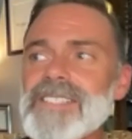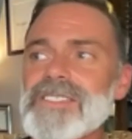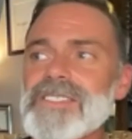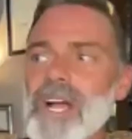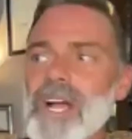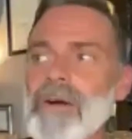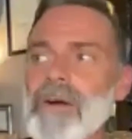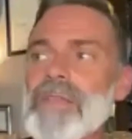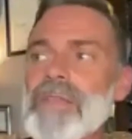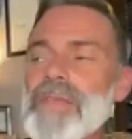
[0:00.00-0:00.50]

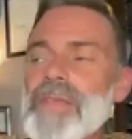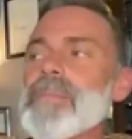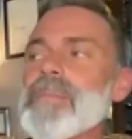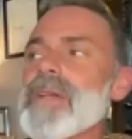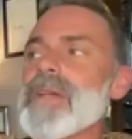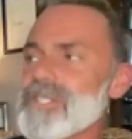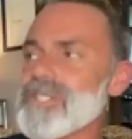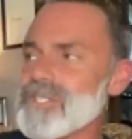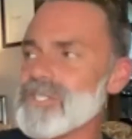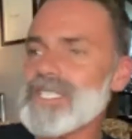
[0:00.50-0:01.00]
so. I think
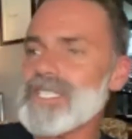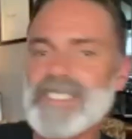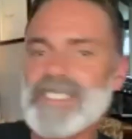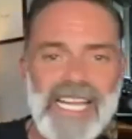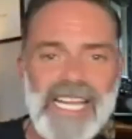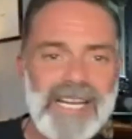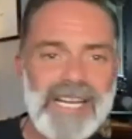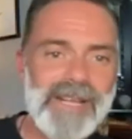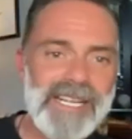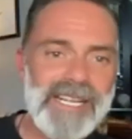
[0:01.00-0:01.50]
because she'd
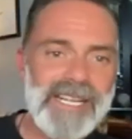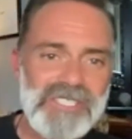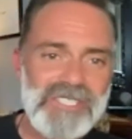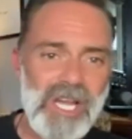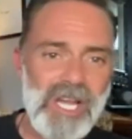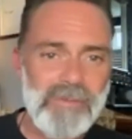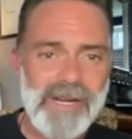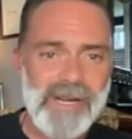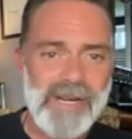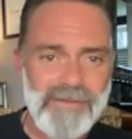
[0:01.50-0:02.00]
seen me in
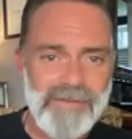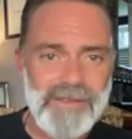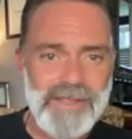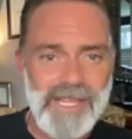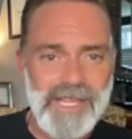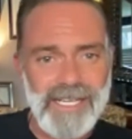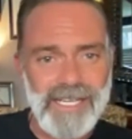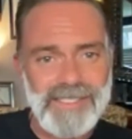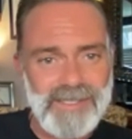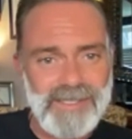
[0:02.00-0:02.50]
so many other
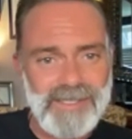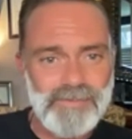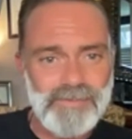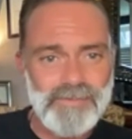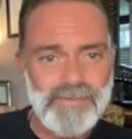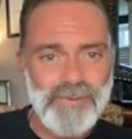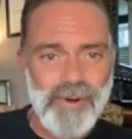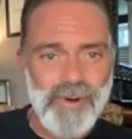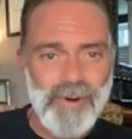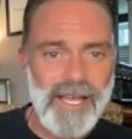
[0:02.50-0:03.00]
things
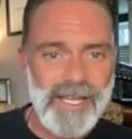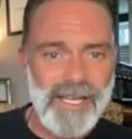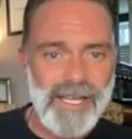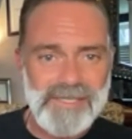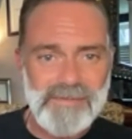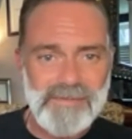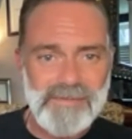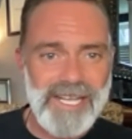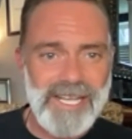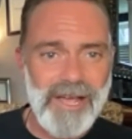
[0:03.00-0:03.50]
prior
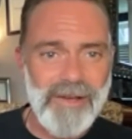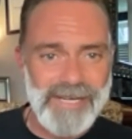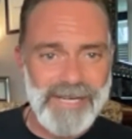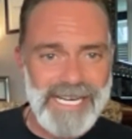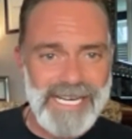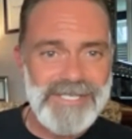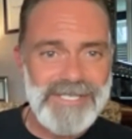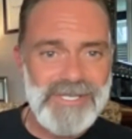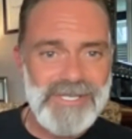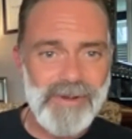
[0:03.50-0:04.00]
to me
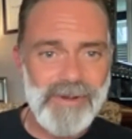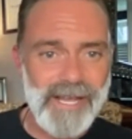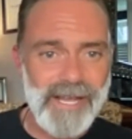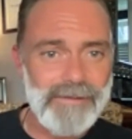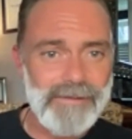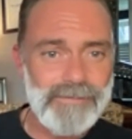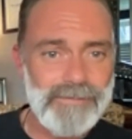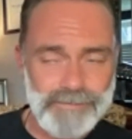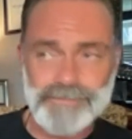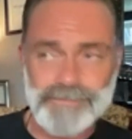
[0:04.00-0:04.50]
going into
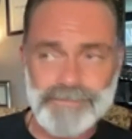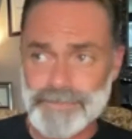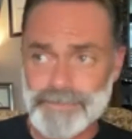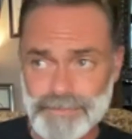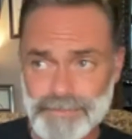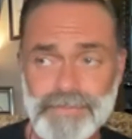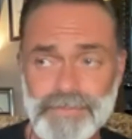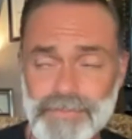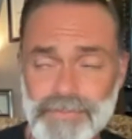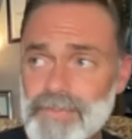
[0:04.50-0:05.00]
it.
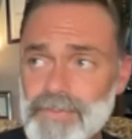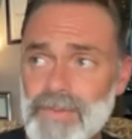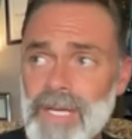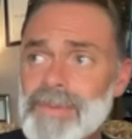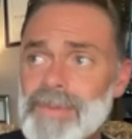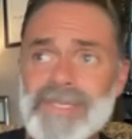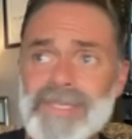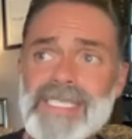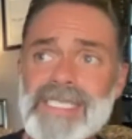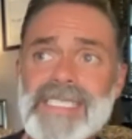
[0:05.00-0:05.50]

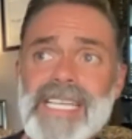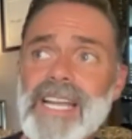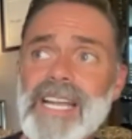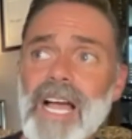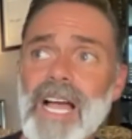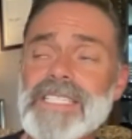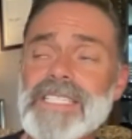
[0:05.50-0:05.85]
And as I said,